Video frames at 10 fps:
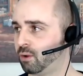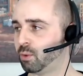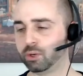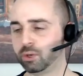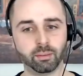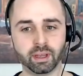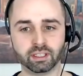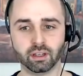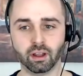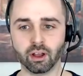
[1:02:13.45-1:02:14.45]
We wish you the best
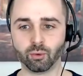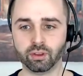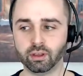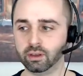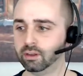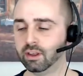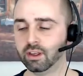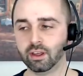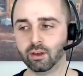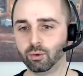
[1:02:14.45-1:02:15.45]
of luck with the
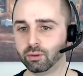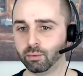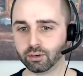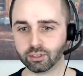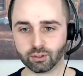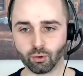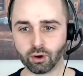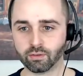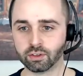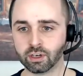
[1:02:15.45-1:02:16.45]
with the bookstore, and
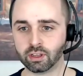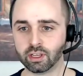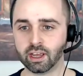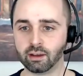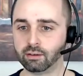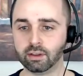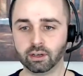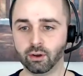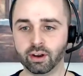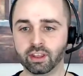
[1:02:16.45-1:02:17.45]
if there's anything else, you
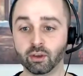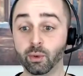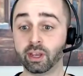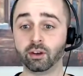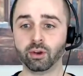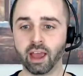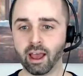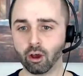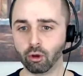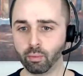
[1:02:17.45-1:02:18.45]
know, anything we can do to
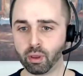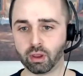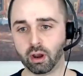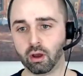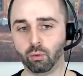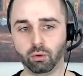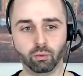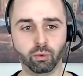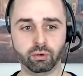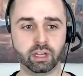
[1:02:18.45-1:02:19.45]
help, you know, we'll,
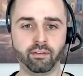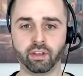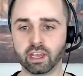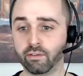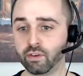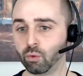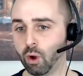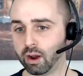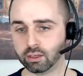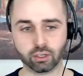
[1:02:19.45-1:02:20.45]
we'll definitely, if you
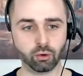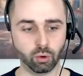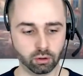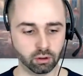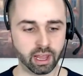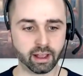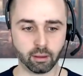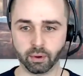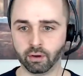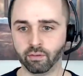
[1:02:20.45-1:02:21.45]
want us to, we'll link up
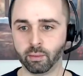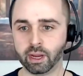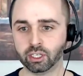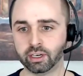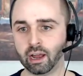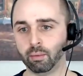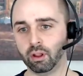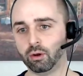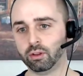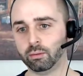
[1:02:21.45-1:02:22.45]
your information down
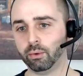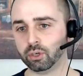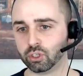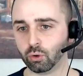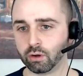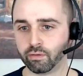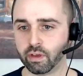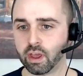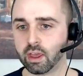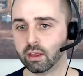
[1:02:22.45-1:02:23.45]
below to the bookstore if
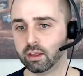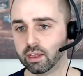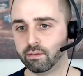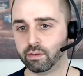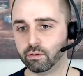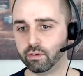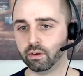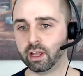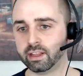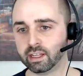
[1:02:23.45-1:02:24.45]
if you feel
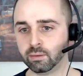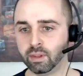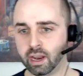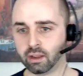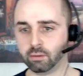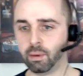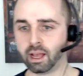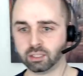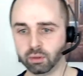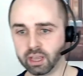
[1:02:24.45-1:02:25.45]
like that's something that could
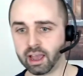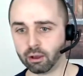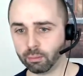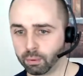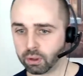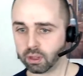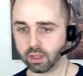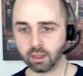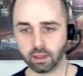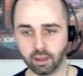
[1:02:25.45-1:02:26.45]
possibly help.
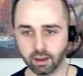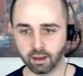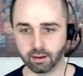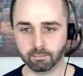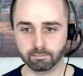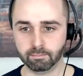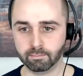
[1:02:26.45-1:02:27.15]
Um, cool.